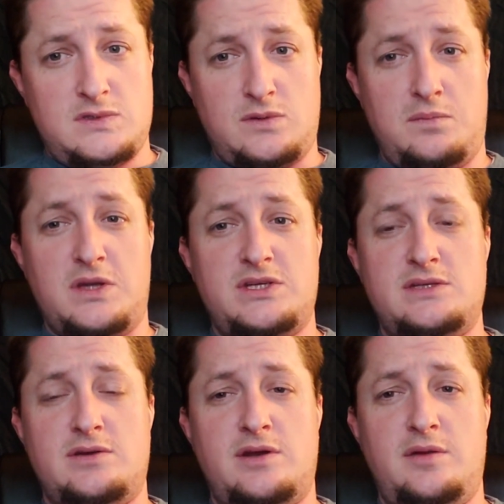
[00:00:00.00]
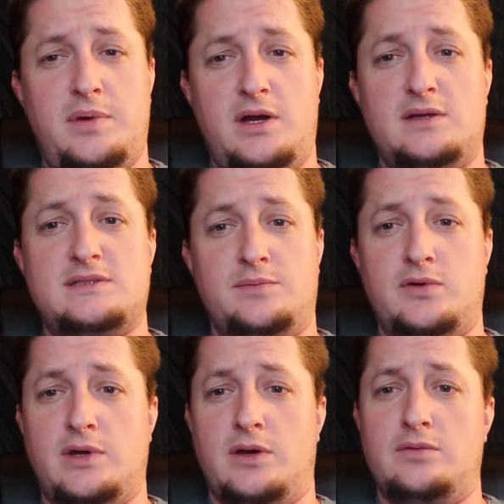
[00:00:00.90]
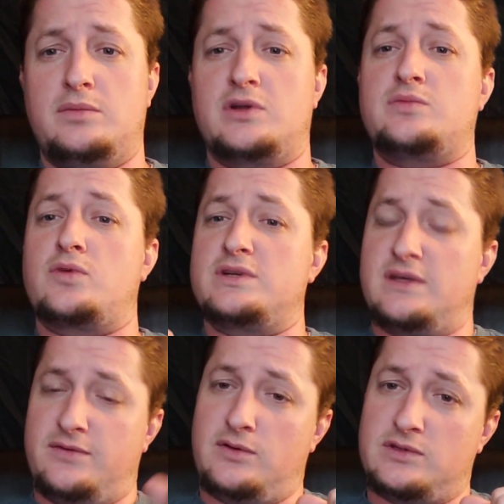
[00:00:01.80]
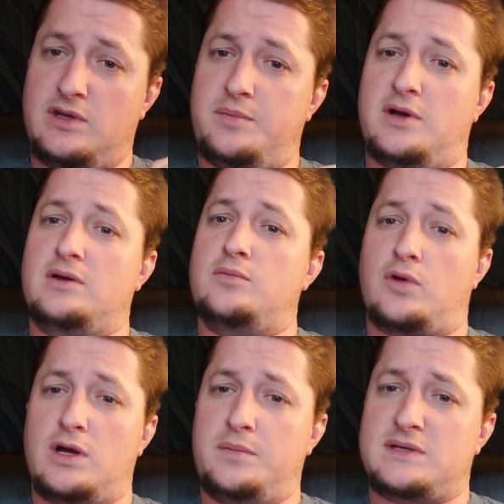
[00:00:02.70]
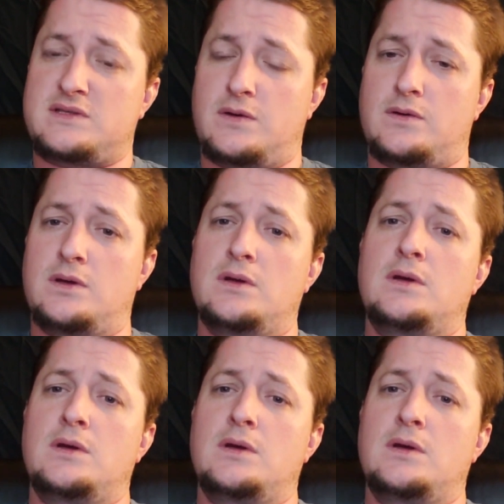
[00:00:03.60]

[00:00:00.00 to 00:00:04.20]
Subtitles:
So much easier to debug simple code, much more difficult to debug more complex code.